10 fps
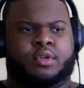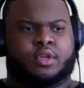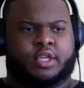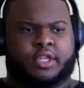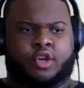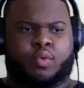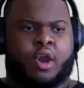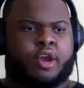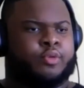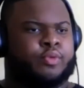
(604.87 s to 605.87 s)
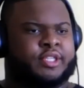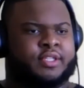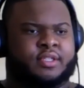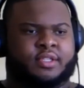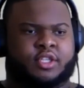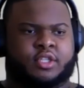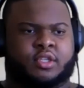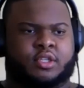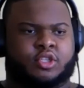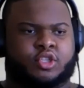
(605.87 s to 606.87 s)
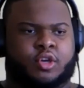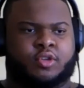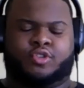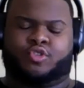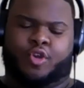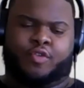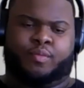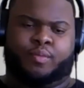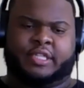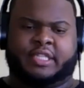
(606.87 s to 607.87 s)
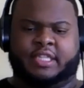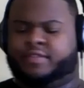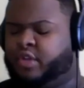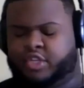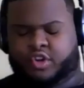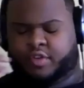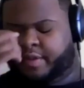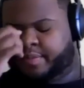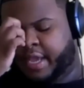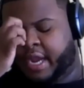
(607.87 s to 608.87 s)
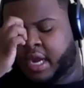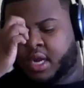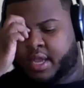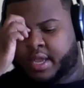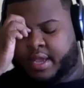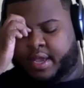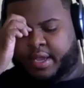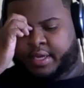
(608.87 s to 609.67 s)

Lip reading: Clearwater, which is just a stone's throw from where she lives. So I drove up there, and